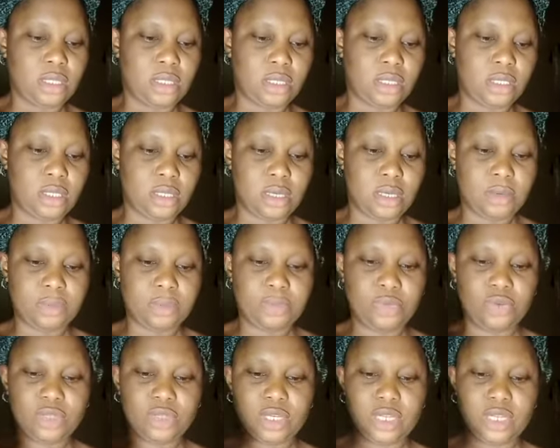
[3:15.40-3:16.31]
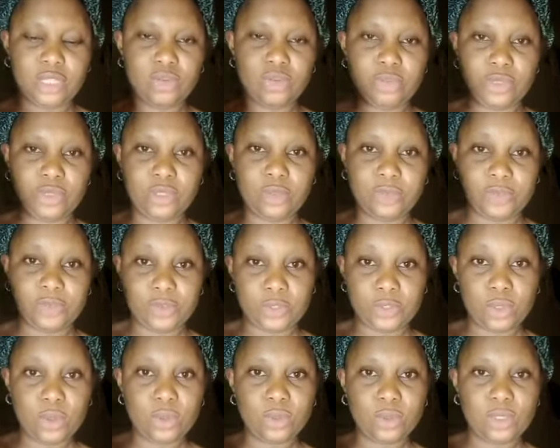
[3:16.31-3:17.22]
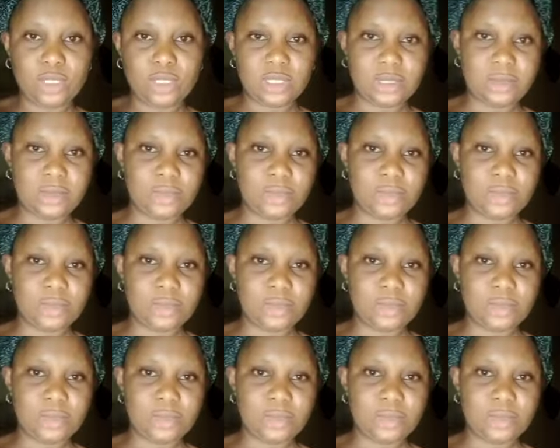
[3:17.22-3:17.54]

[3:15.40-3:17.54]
you can put a little bit of salt,